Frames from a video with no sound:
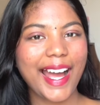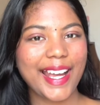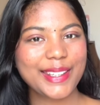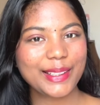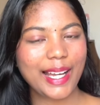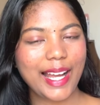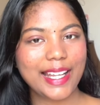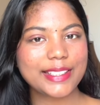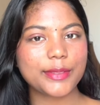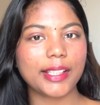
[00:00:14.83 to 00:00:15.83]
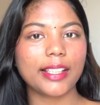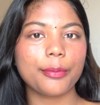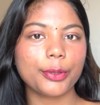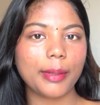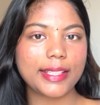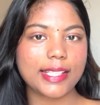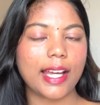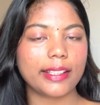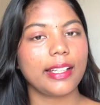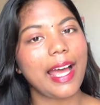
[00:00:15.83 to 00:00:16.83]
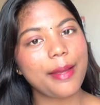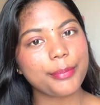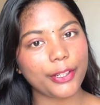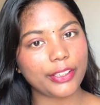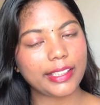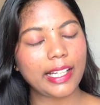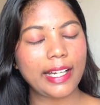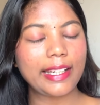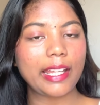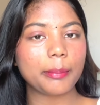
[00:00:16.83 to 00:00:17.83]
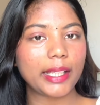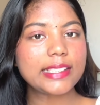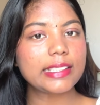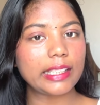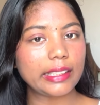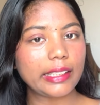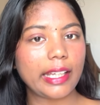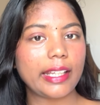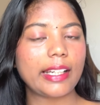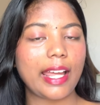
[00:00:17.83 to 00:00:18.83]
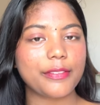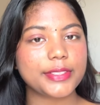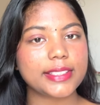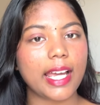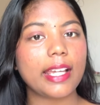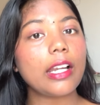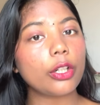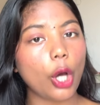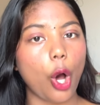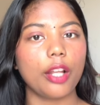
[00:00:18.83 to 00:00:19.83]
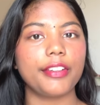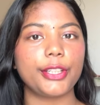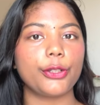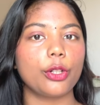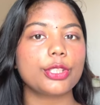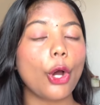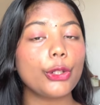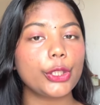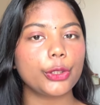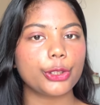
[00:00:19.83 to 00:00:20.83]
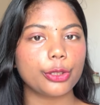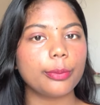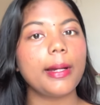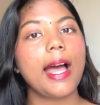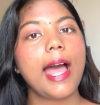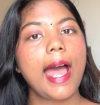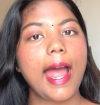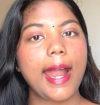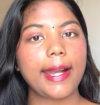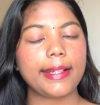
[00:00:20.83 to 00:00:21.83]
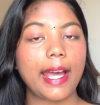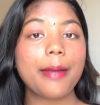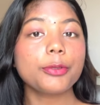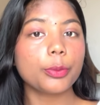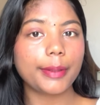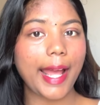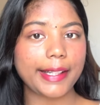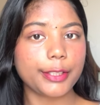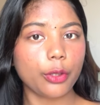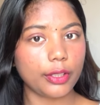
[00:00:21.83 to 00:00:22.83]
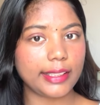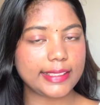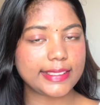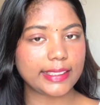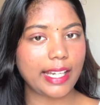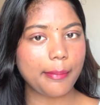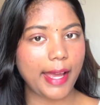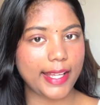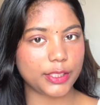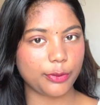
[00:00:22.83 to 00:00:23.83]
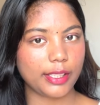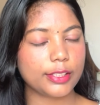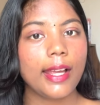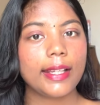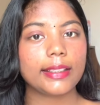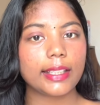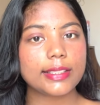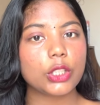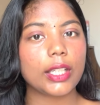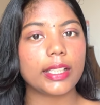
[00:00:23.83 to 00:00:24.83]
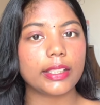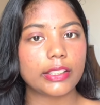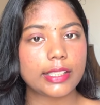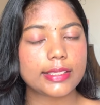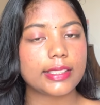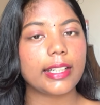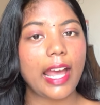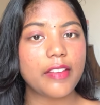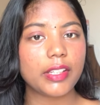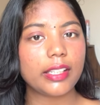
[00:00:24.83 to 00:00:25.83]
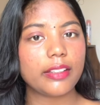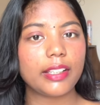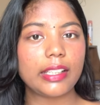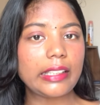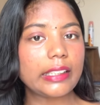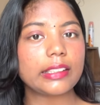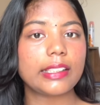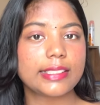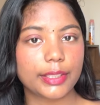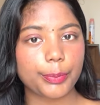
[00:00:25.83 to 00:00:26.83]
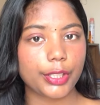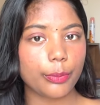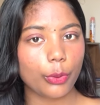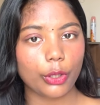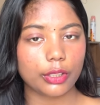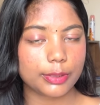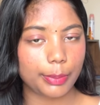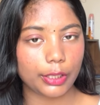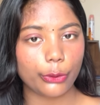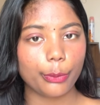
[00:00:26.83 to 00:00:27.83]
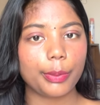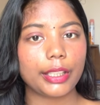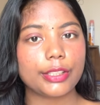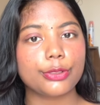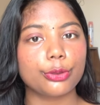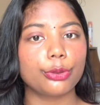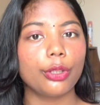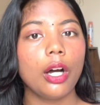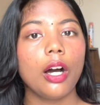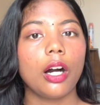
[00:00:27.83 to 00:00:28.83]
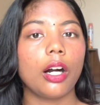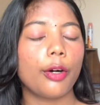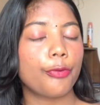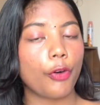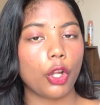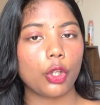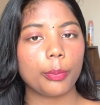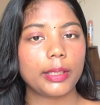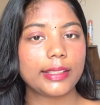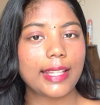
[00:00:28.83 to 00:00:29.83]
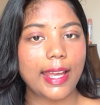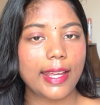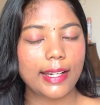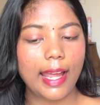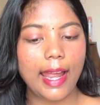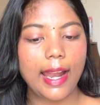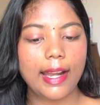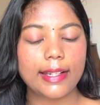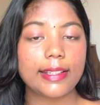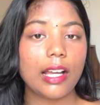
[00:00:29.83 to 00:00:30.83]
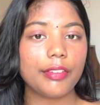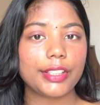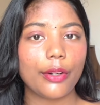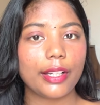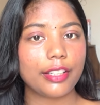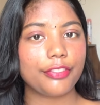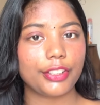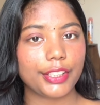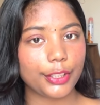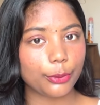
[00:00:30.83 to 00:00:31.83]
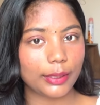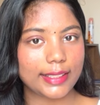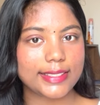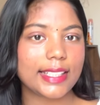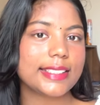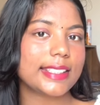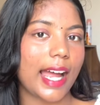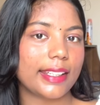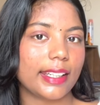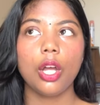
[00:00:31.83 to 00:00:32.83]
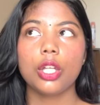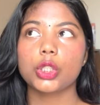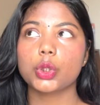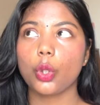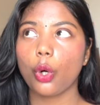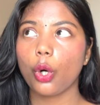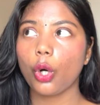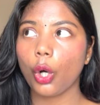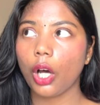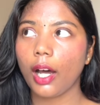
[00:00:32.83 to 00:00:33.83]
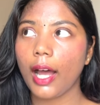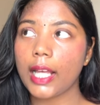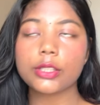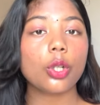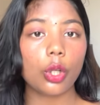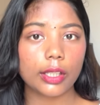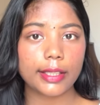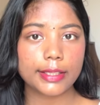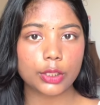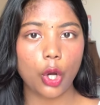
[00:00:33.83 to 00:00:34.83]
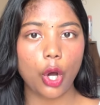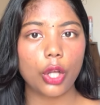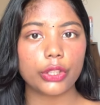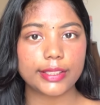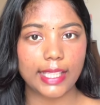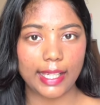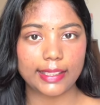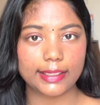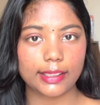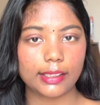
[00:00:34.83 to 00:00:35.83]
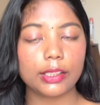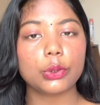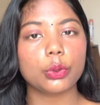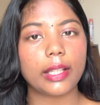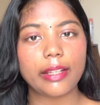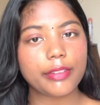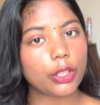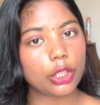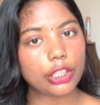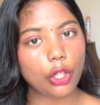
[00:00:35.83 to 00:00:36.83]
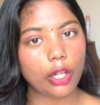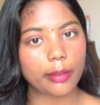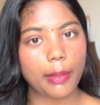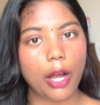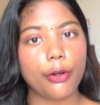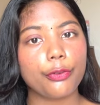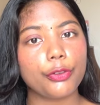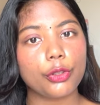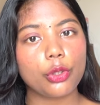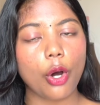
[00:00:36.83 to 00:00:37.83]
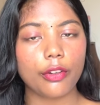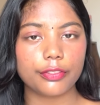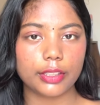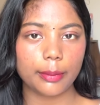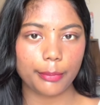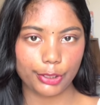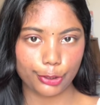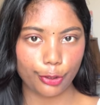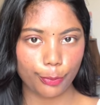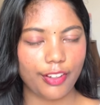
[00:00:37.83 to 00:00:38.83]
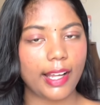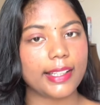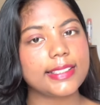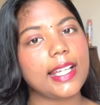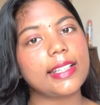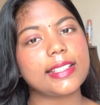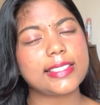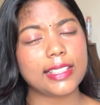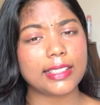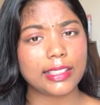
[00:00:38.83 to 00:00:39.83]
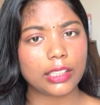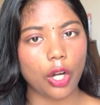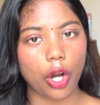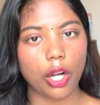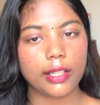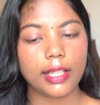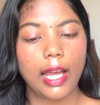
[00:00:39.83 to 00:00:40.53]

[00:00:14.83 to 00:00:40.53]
Hi you guys, welcome to my channel. I'm Pravallika and I make skincare, lifestyle and haul videos on YouTube and I'm super active on Instagram as well. In case you're interested, I will leave a link in the description box below. Please do uh, follow me there and yeah, without any further ado, let's get started. So uh, as you already saw on the title, today we're gonna talk about few of the Meesho finds I recently got.